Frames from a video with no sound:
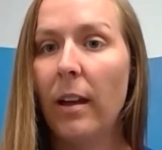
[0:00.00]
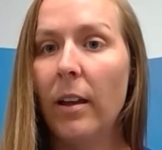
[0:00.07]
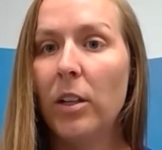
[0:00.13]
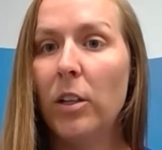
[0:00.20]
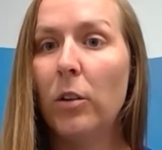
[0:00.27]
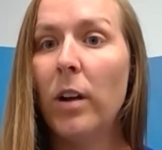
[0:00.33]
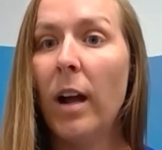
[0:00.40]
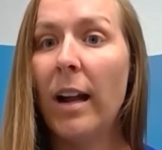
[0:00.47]

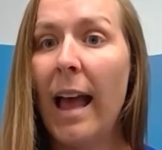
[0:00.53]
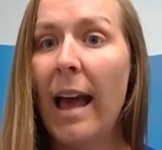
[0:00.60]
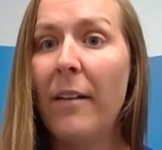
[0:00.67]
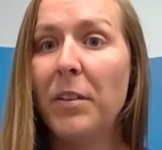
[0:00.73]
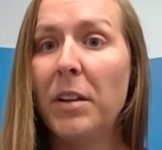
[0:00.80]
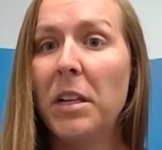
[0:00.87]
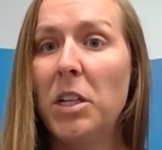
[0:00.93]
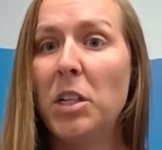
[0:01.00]
not
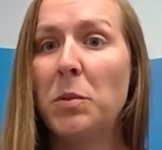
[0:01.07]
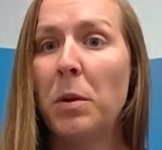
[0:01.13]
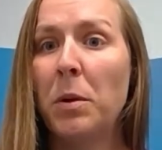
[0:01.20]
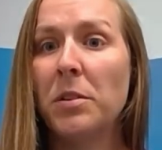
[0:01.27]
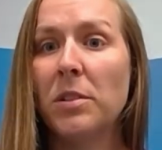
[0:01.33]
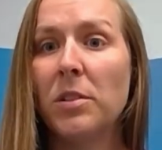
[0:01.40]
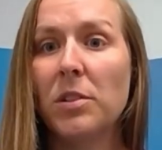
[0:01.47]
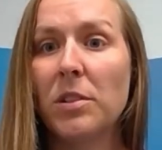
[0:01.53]
having each
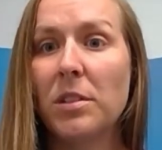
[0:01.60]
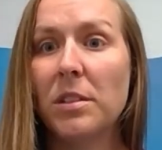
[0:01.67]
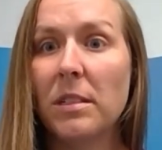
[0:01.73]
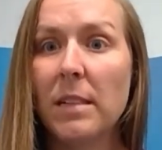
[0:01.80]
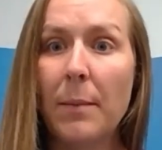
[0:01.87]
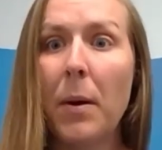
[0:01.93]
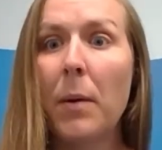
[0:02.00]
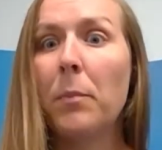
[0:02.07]
person just
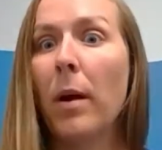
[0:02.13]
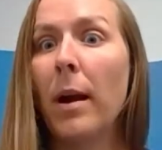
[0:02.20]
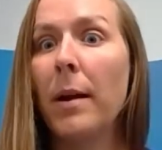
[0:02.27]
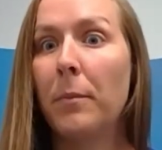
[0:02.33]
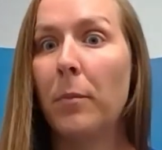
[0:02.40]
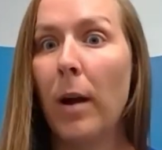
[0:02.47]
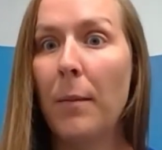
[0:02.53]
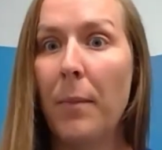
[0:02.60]
step up
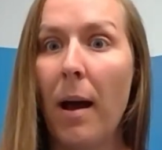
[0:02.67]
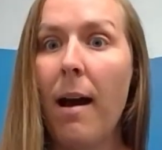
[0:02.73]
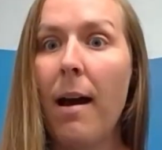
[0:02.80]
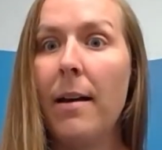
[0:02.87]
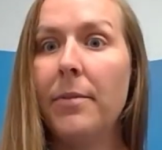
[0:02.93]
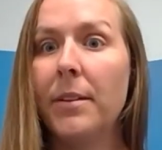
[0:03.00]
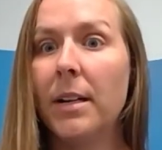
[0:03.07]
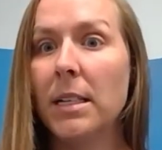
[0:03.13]
right
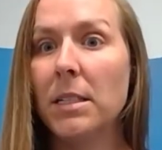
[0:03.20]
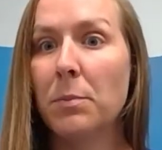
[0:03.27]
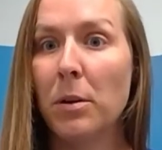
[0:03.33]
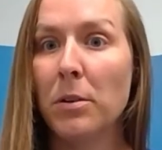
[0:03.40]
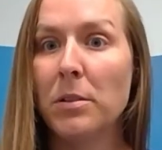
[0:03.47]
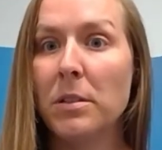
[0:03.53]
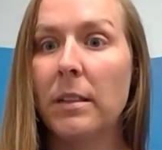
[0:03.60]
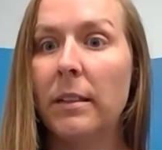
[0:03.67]
behind the next
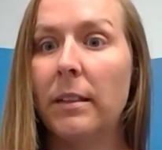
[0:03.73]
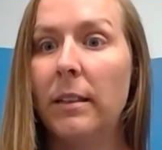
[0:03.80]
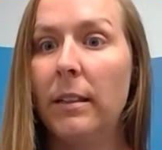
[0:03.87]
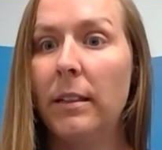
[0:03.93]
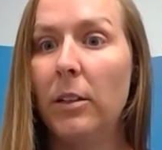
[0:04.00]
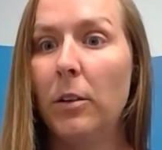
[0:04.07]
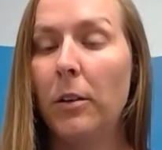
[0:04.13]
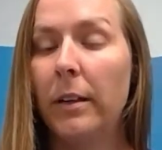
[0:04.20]
person,
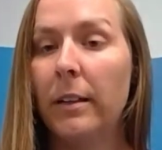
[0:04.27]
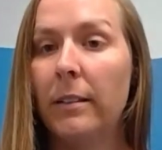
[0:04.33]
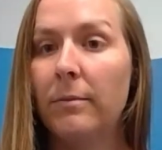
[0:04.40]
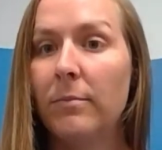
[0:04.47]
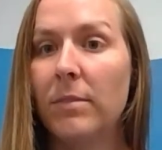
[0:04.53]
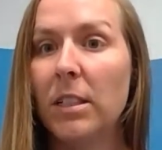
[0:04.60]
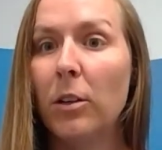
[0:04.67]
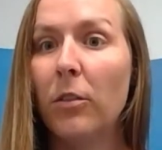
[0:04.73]
in a
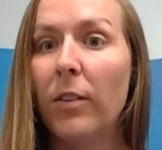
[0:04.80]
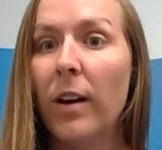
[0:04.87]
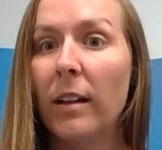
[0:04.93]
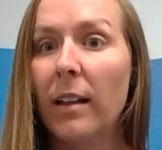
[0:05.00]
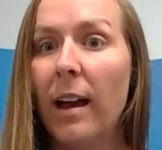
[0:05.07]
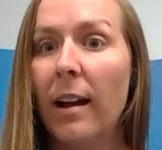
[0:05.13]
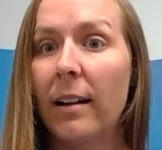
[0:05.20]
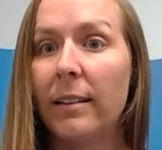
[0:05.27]
single file
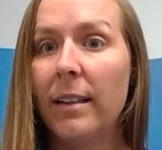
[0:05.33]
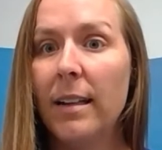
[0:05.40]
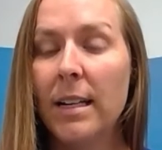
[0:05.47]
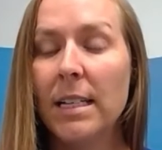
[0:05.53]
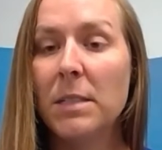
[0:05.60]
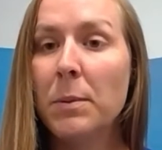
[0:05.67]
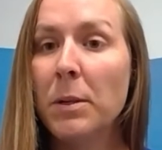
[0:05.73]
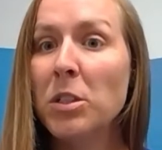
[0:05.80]
line,
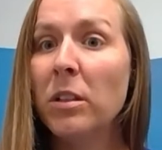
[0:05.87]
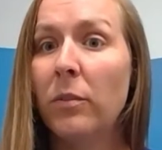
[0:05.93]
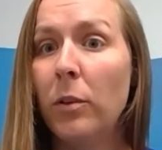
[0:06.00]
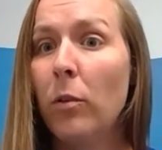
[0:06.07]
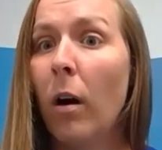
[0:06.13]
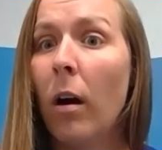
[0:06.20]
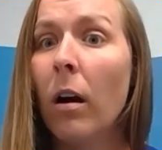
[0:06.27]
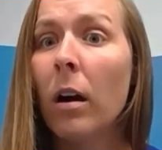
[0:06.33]
especially if
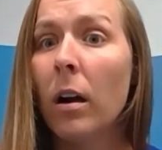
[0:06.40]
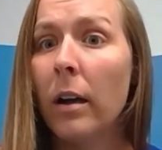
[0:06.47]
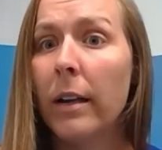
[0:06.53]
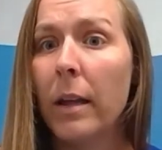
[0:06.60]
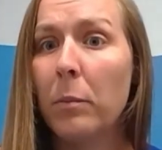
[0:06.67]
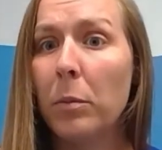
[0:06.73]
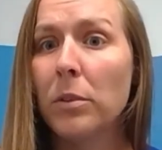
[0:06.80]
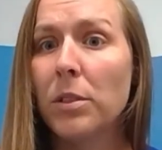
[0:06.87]
you are
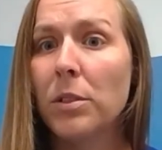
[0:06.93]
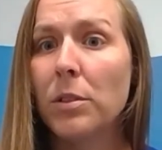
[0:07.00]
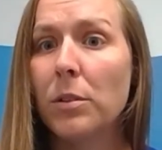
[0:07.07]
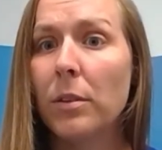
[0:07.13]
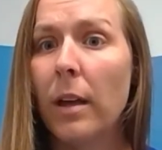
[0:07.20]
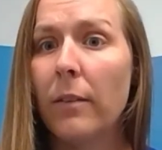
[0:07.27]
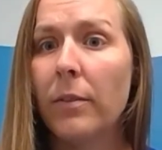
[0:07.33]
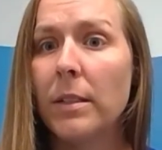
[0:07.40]
unable to do
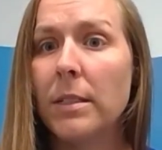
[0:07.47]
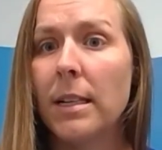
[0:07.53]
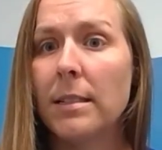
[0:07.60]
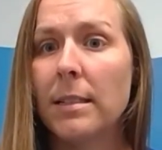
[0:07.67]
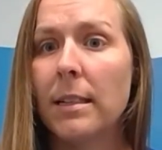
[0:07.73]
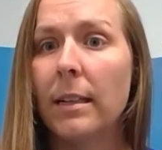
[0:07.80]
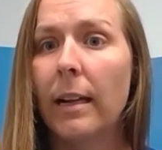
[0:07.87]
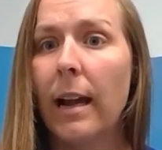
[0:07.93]
that fit
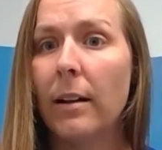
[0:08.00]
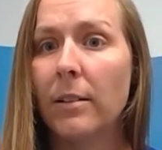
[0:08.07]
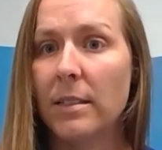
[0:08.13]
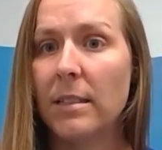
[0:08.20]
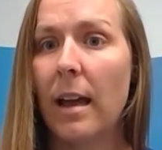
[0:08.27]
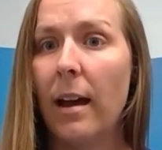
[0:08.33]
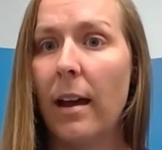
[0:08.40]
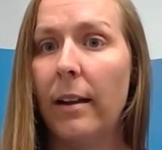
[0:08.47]
testing
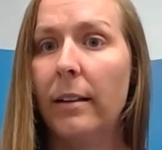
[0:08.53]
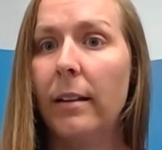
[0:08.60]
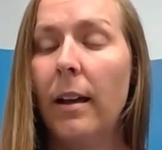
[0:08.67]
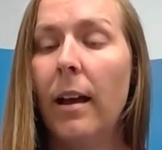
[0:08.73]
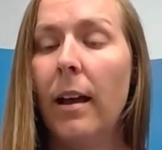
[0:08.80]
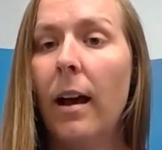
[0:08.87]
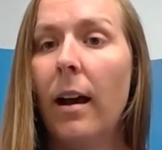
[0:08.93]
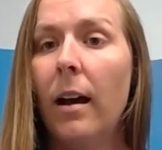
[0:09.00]
outside.
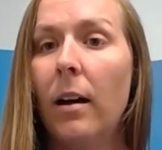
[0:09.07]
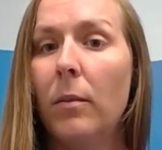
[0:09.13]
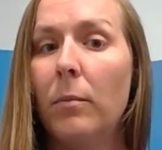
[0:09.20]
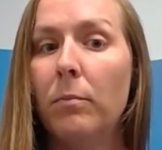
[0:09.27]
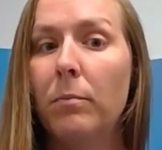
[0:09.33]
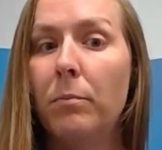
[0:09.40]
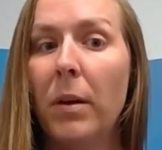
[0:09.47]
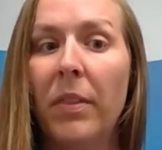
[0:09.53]

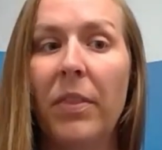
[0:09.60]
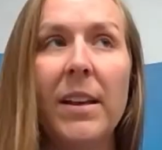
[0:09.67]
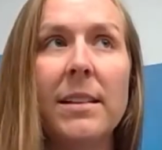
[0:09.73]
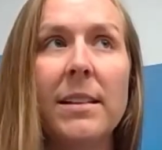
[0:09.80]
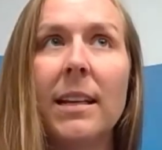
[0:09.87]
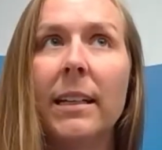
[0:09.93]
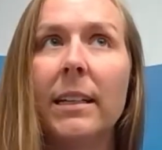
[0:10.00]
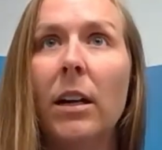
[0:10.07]
But
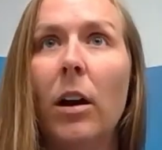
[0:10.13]
things like